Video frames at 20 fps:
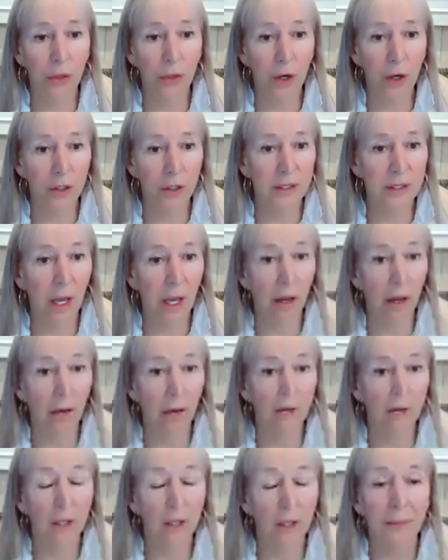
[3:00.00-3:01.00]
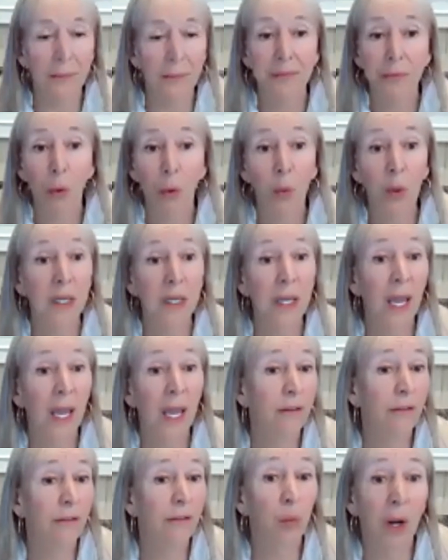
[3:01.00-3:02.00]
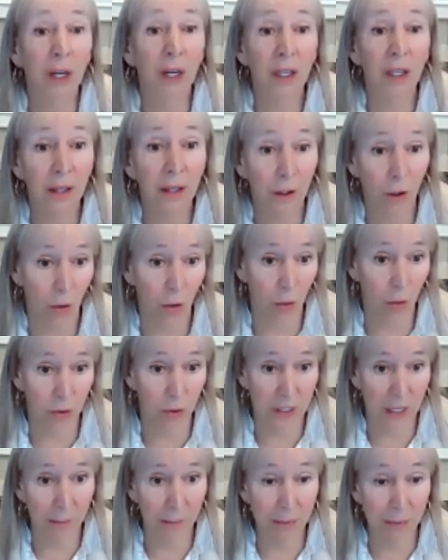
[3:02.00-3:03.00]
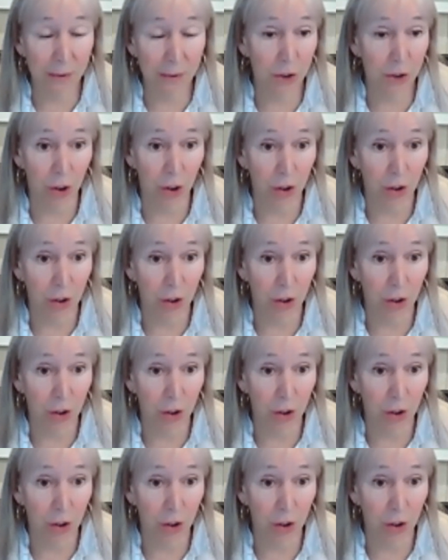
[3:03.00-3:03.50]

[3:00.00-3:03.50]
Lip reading: ourselves. We can't even regulate our own temperature.